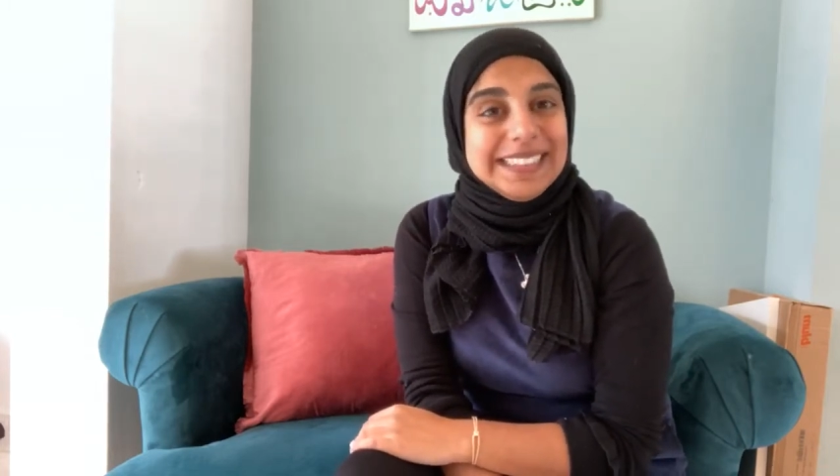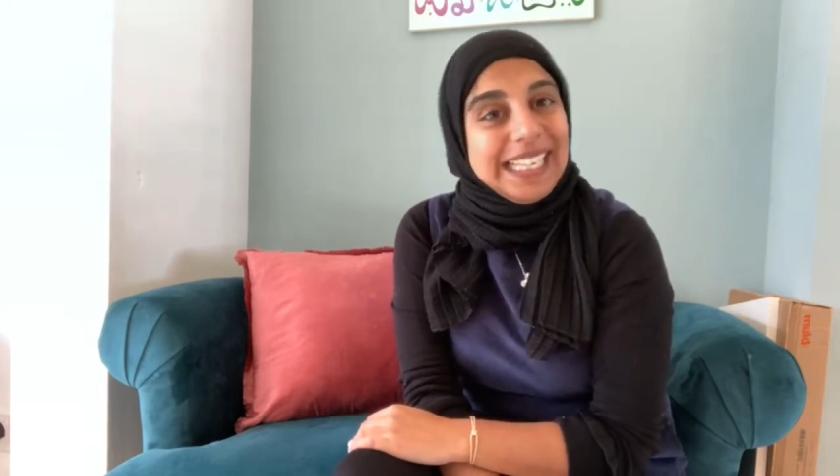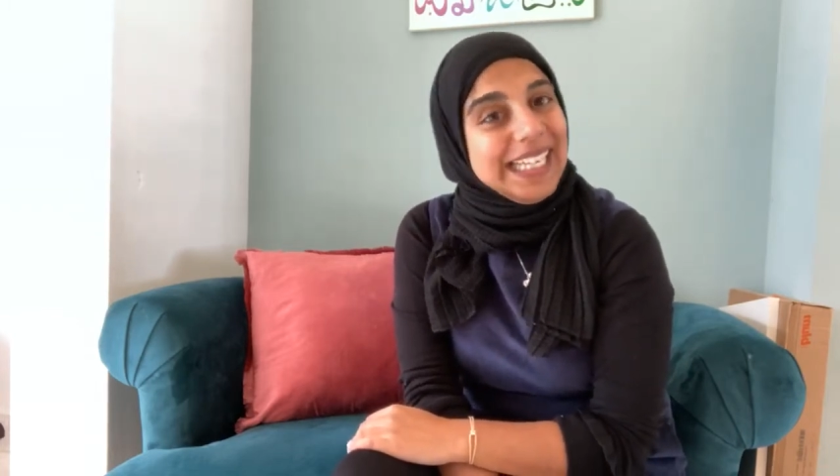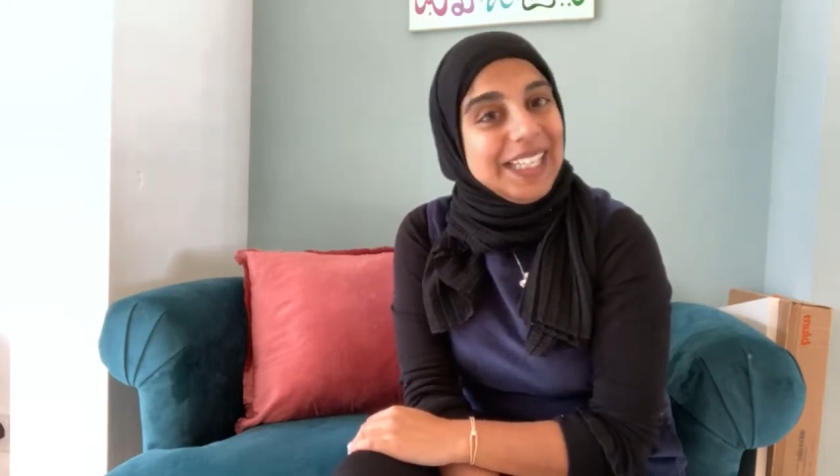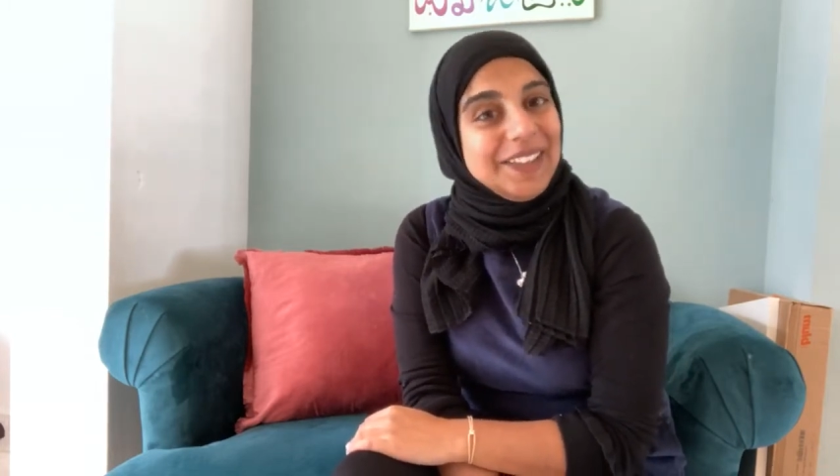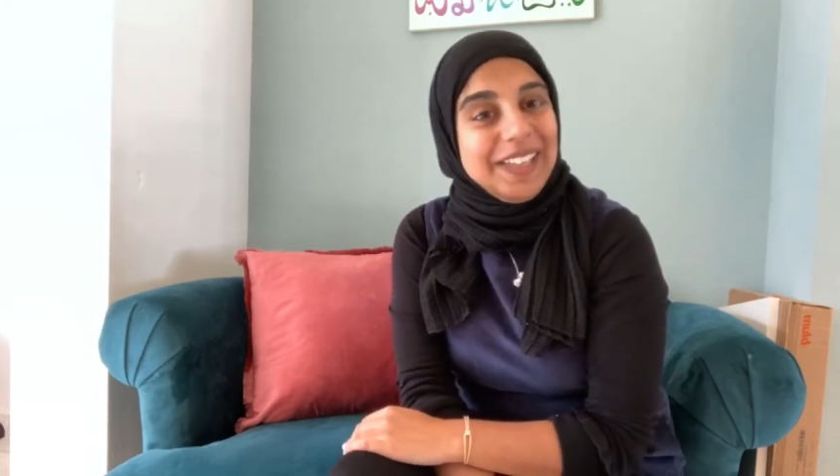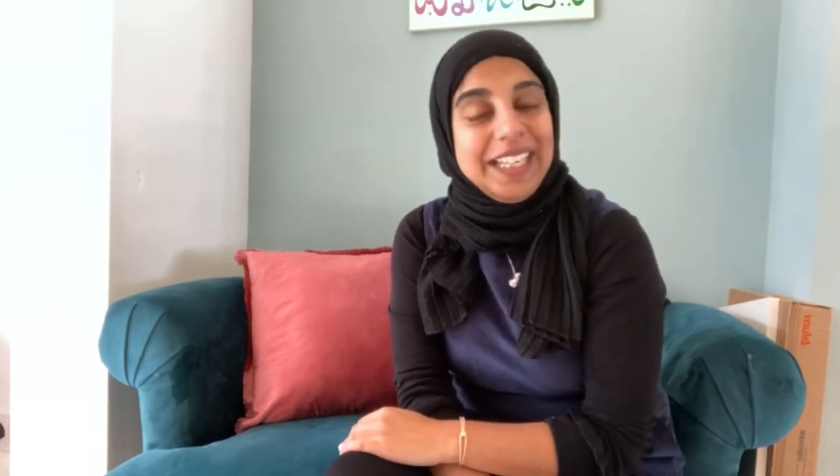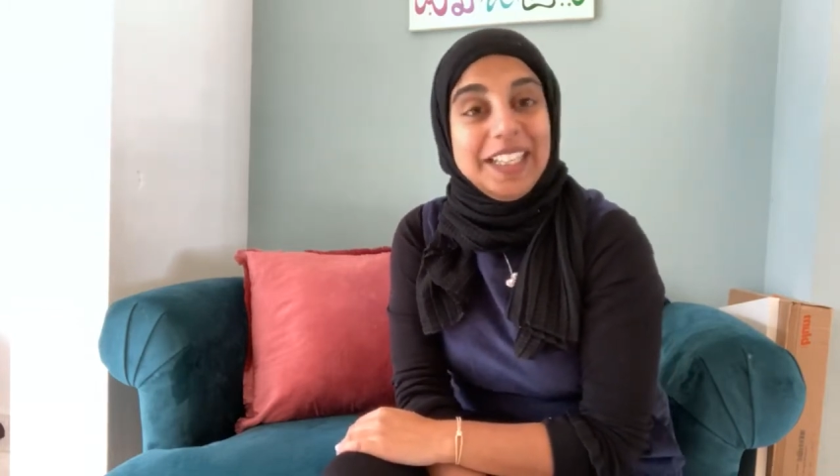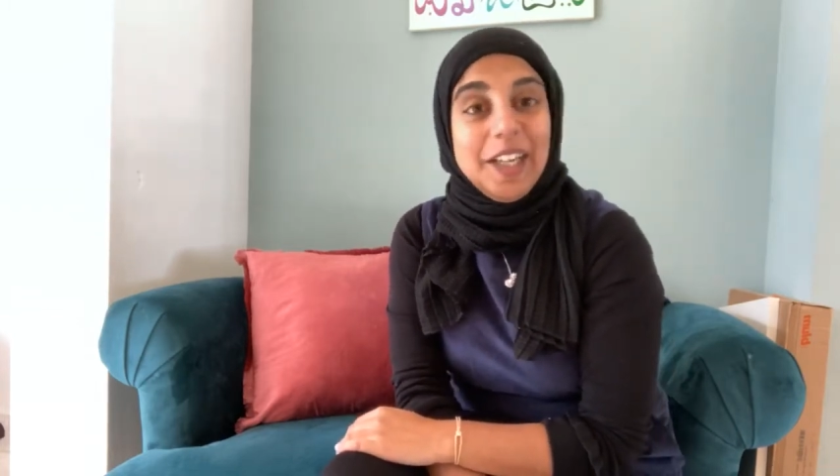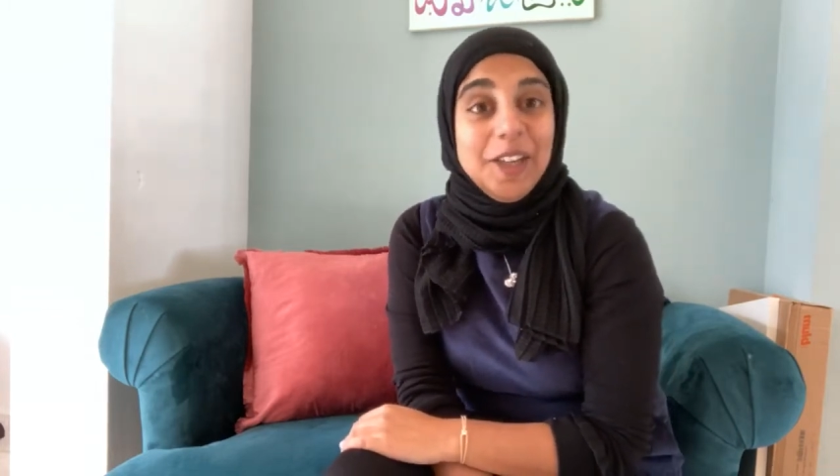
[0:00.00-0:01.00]
here
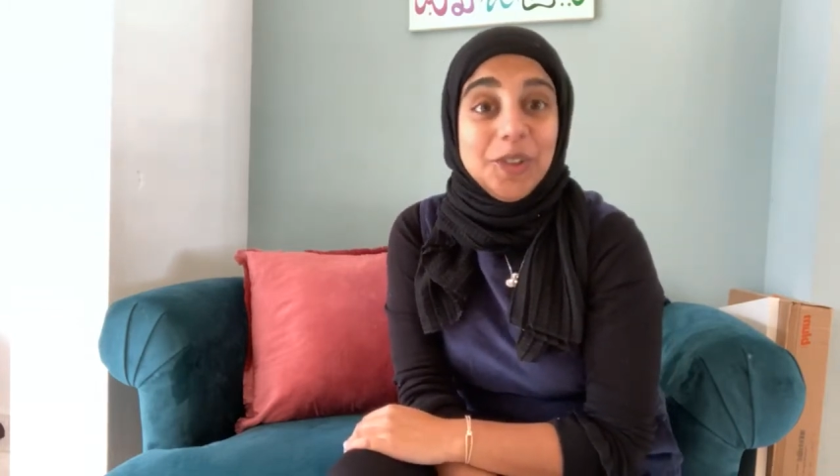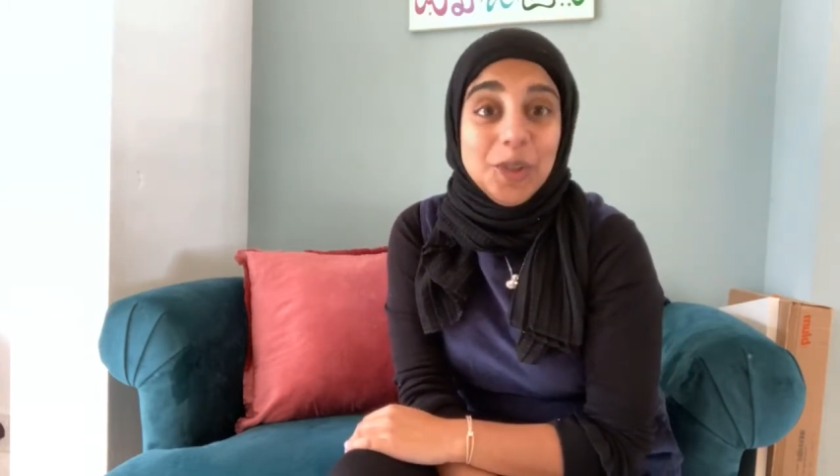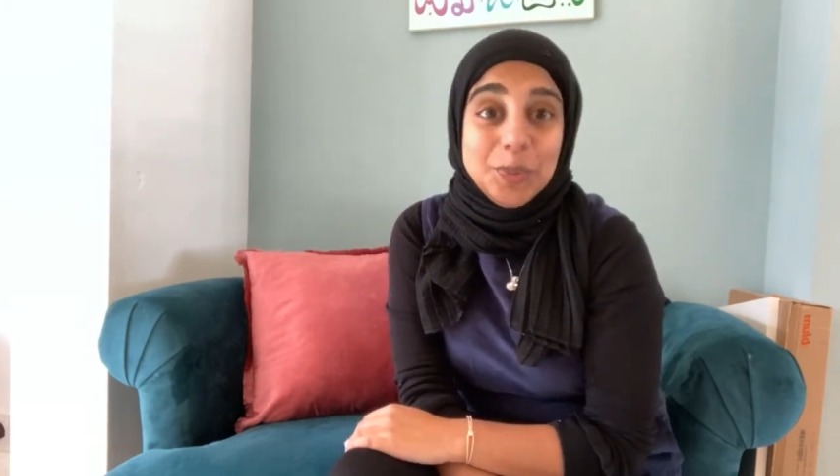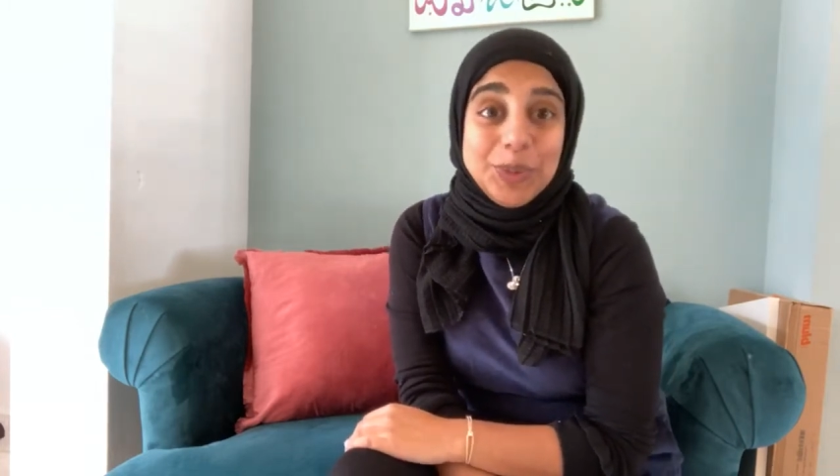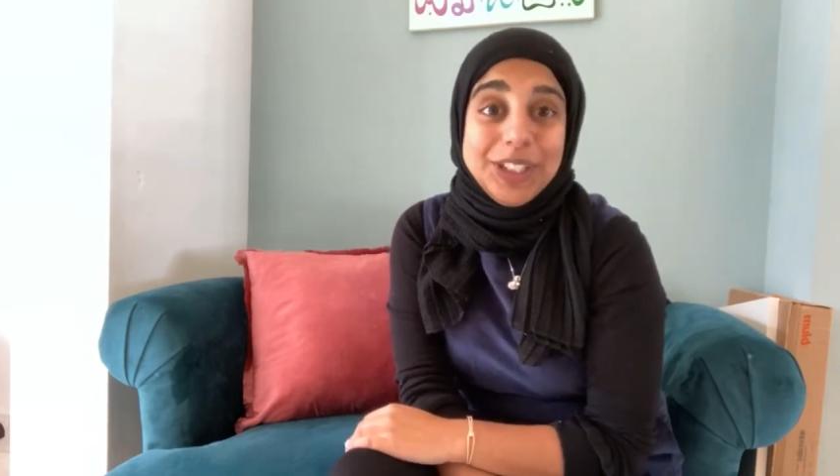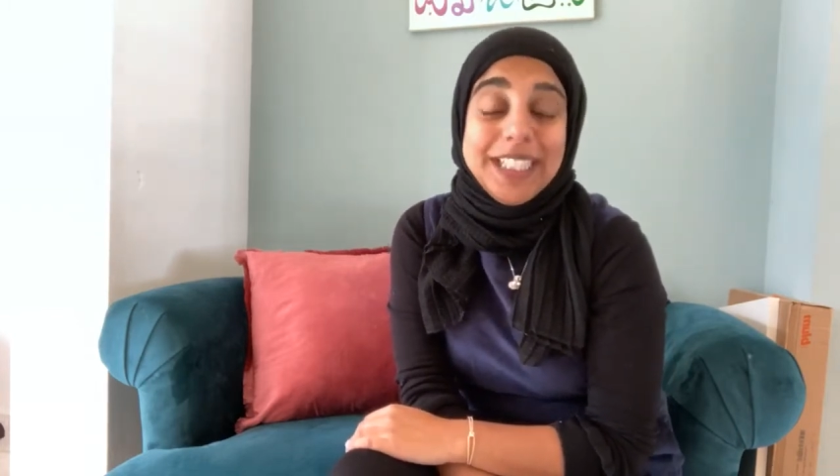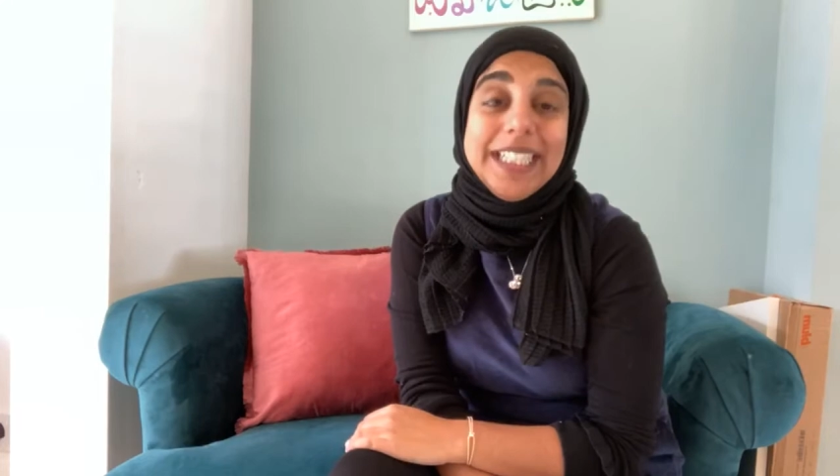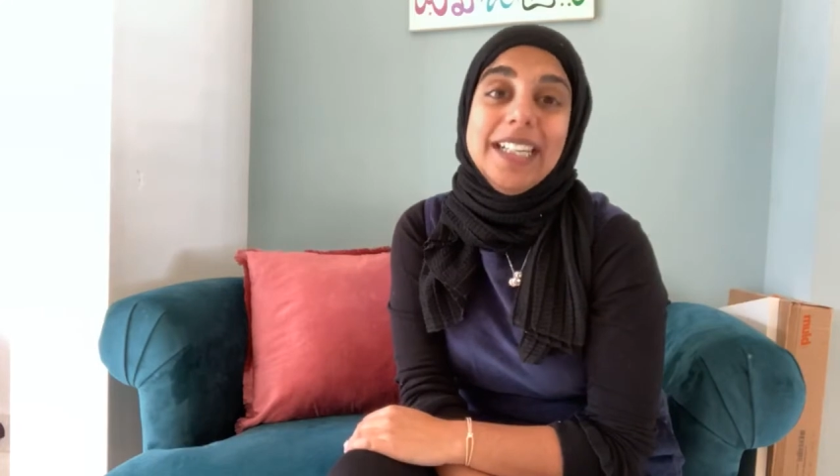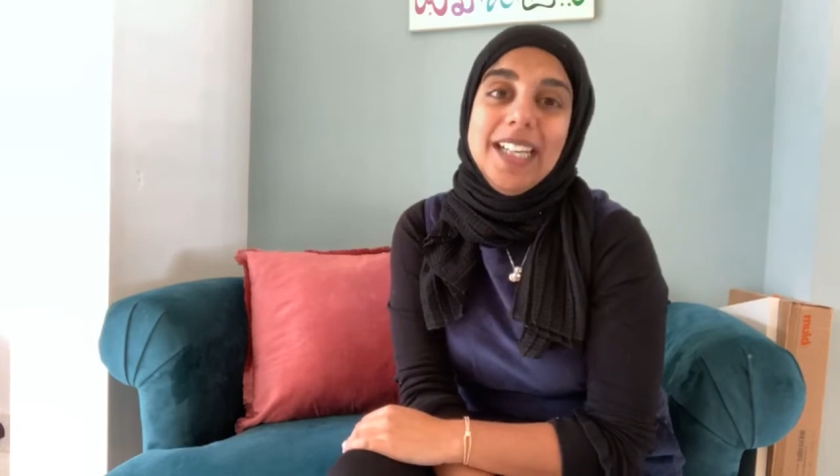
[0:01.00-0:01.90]
in Norbury,